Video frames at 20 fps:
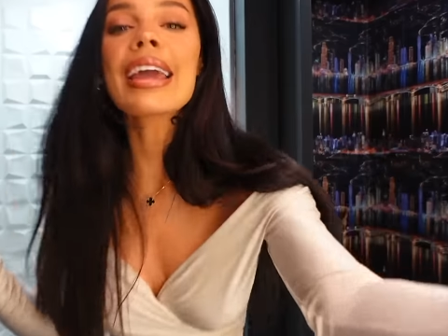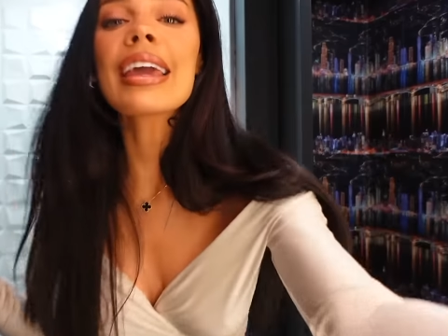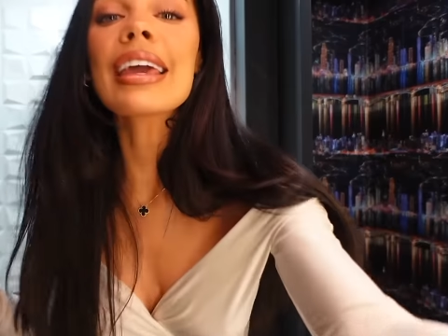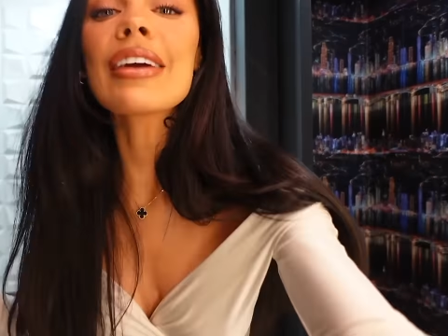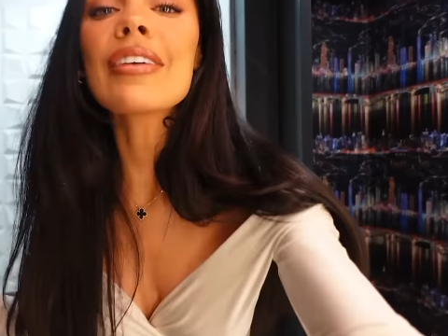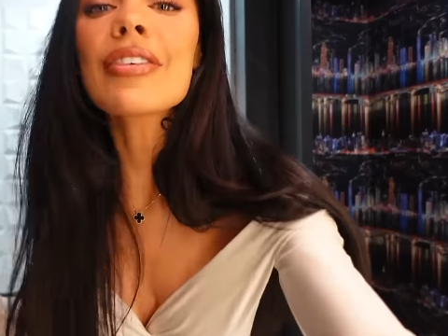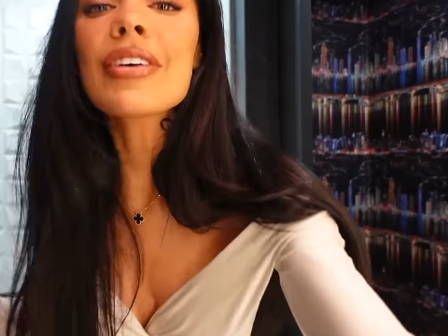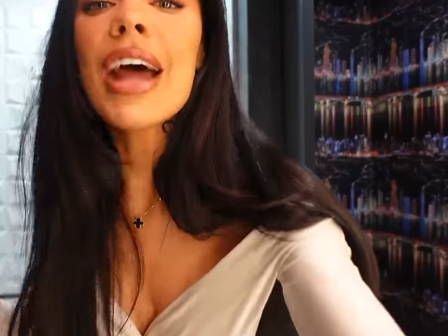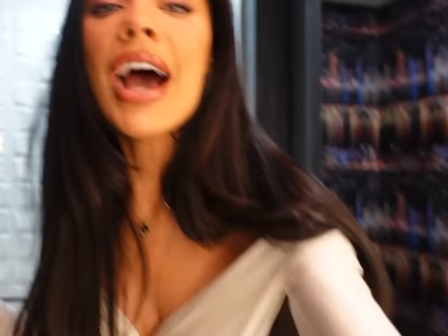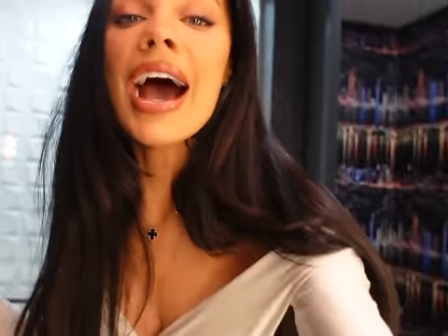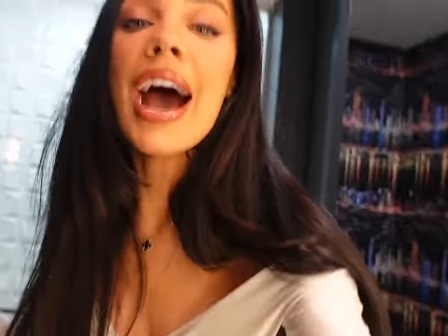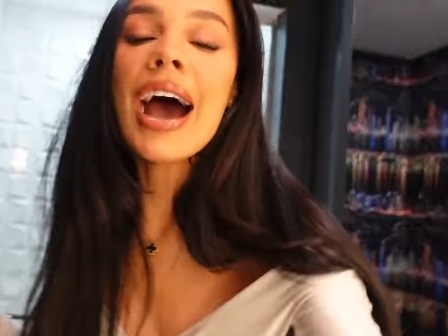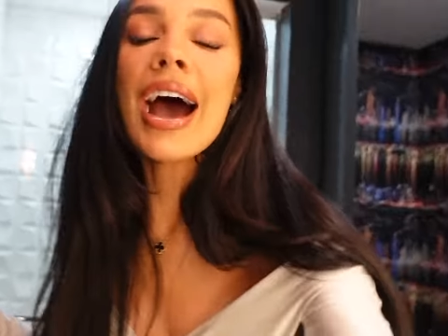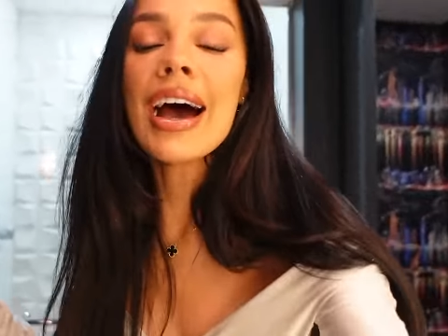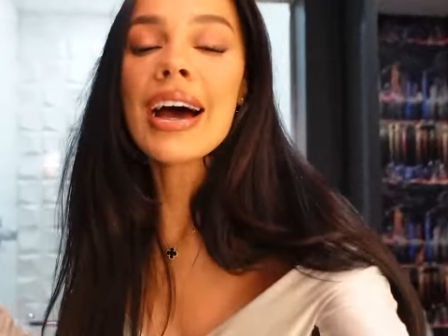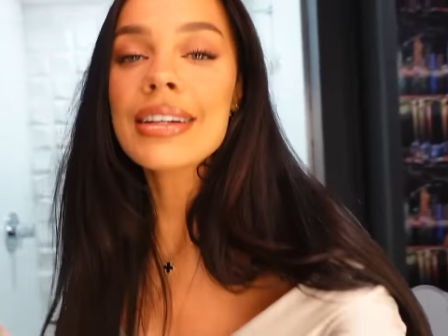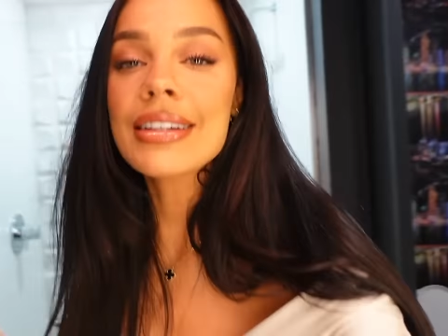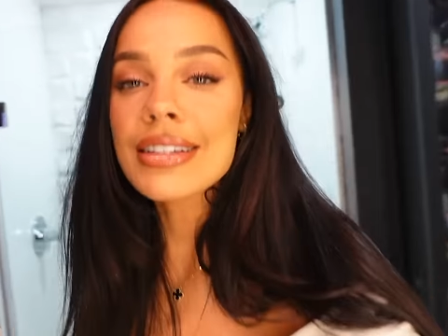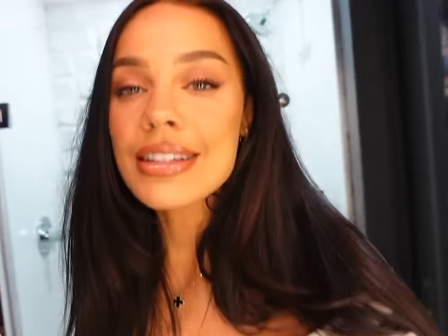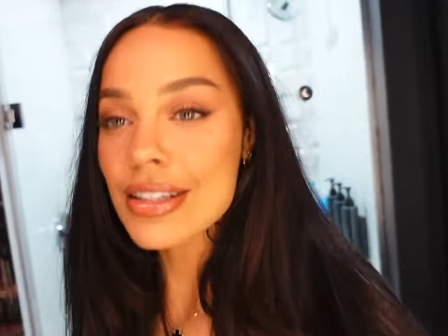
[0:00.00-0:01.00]
even
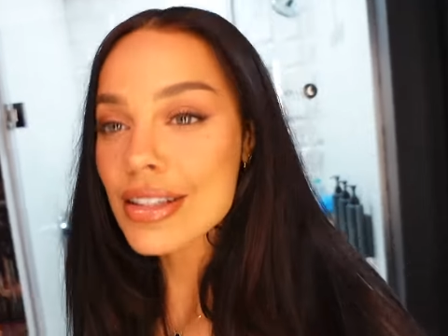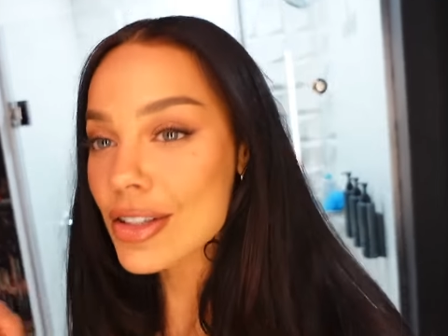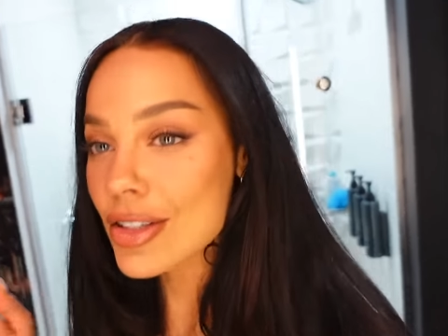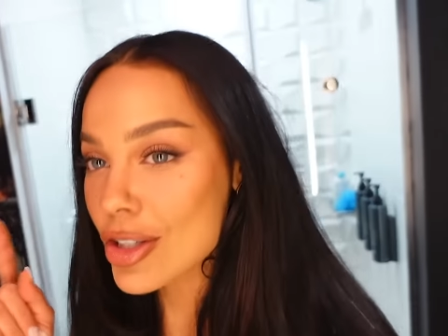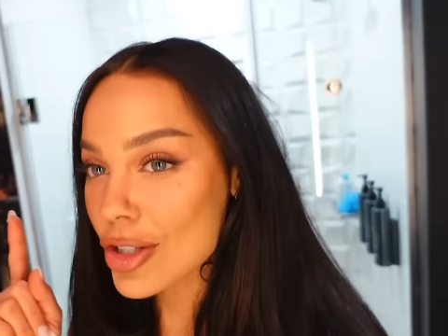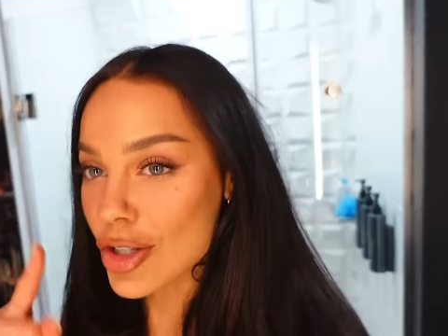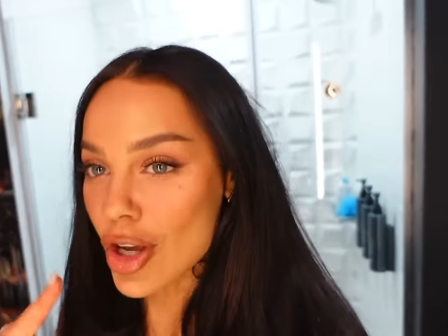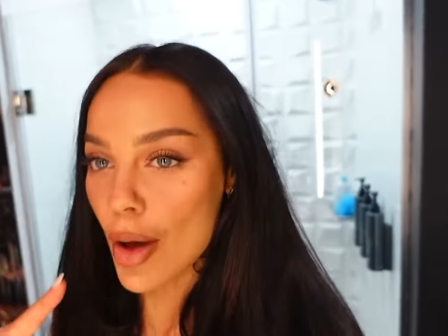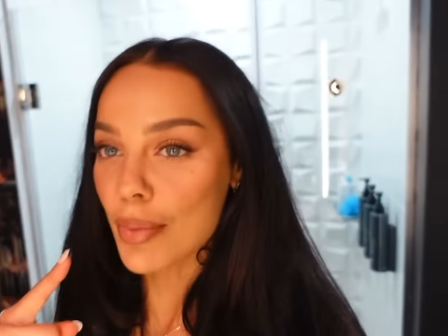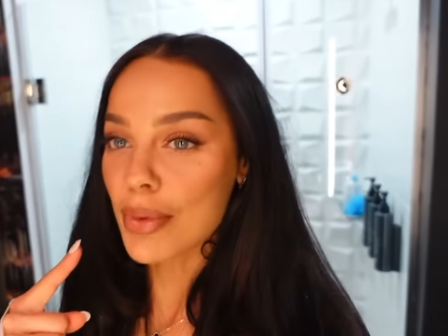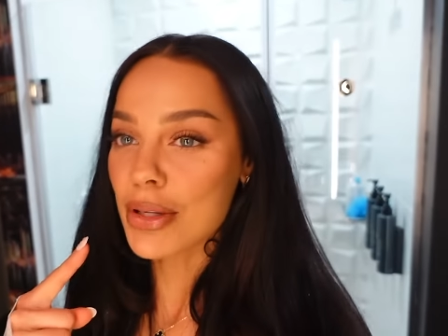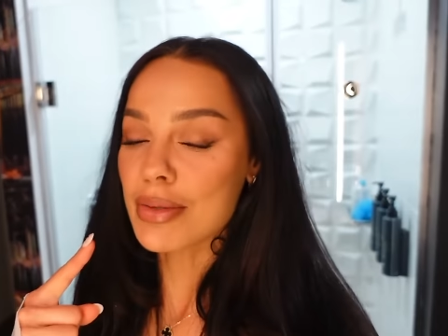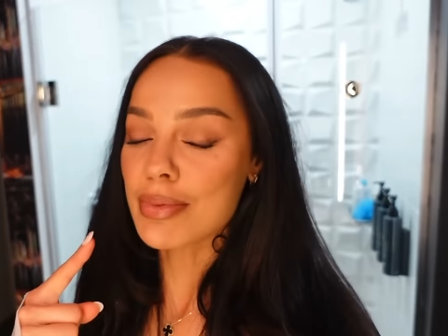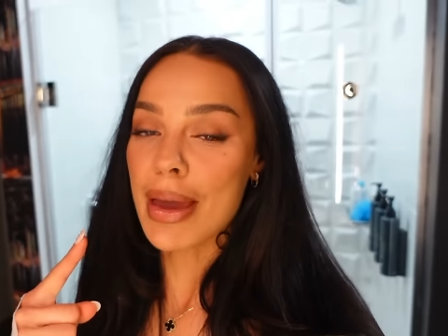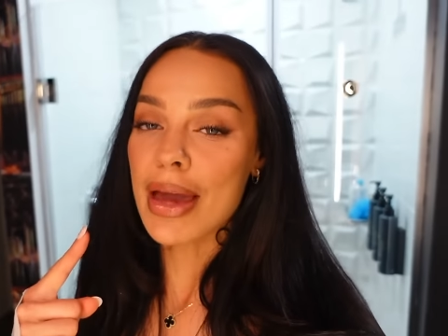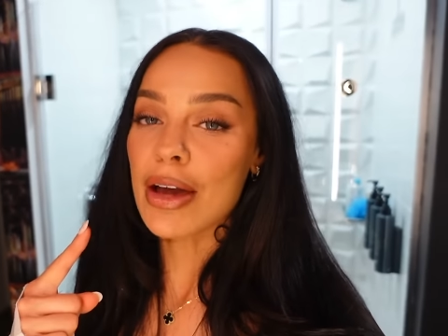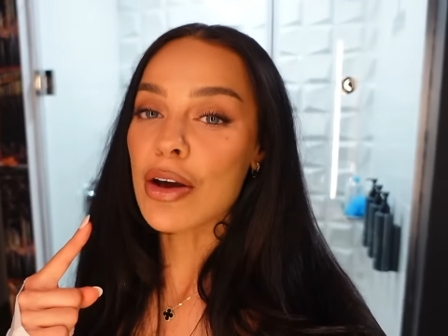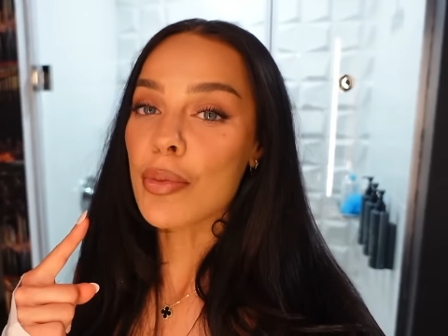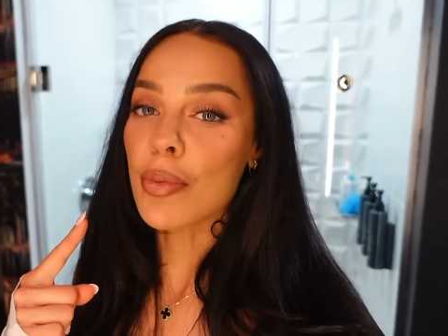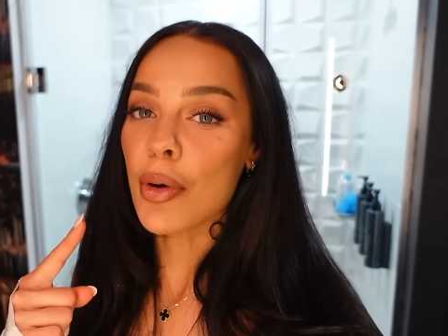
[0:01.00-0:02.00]
had to top this
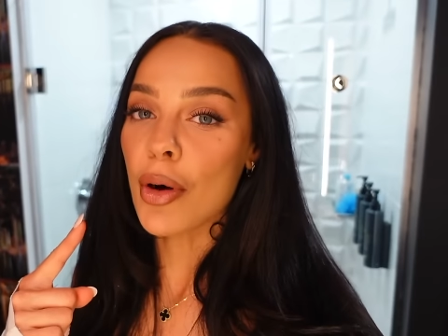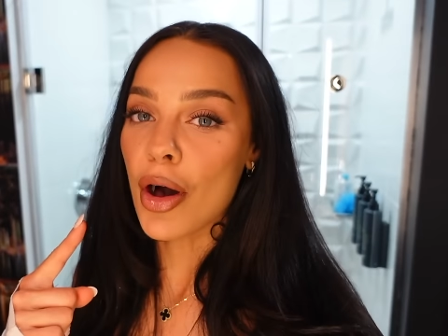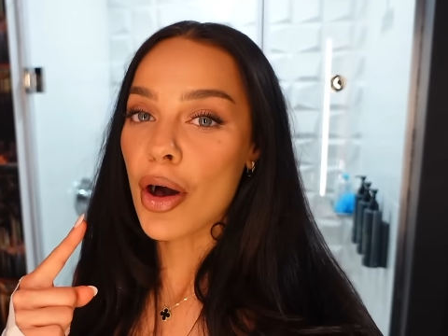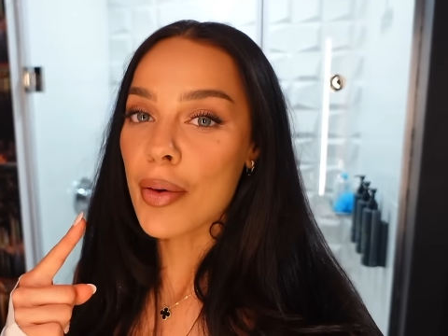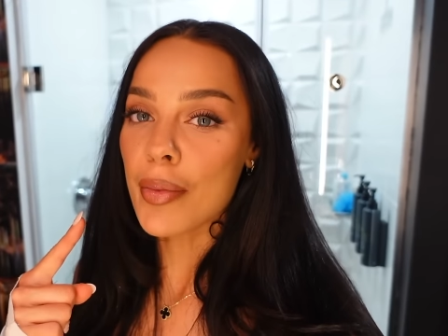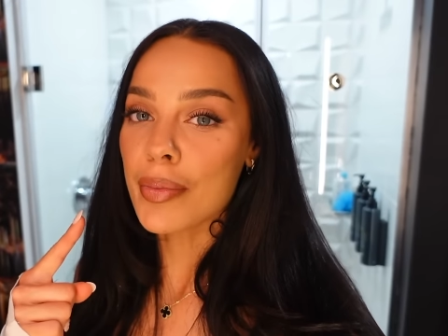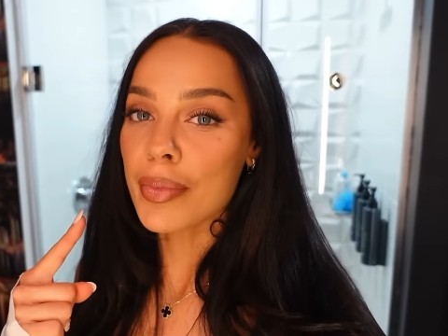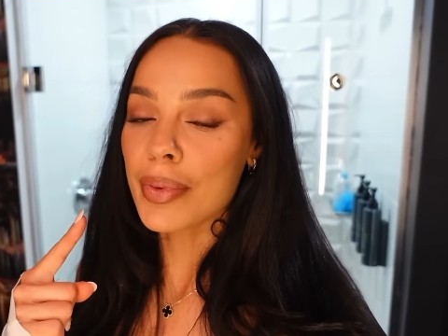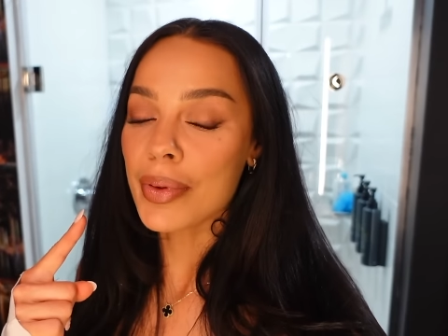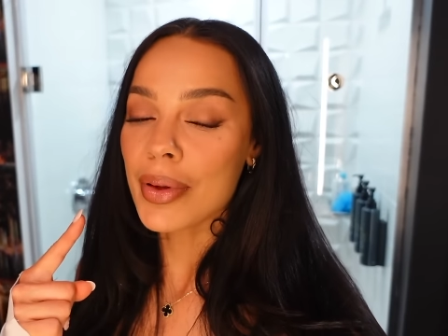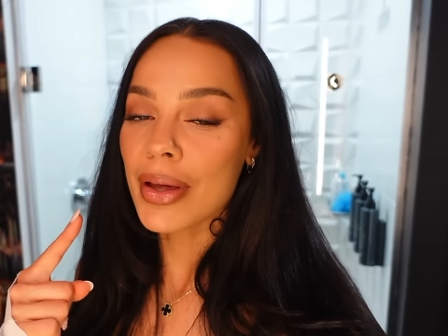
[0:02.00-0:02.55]
makeup up.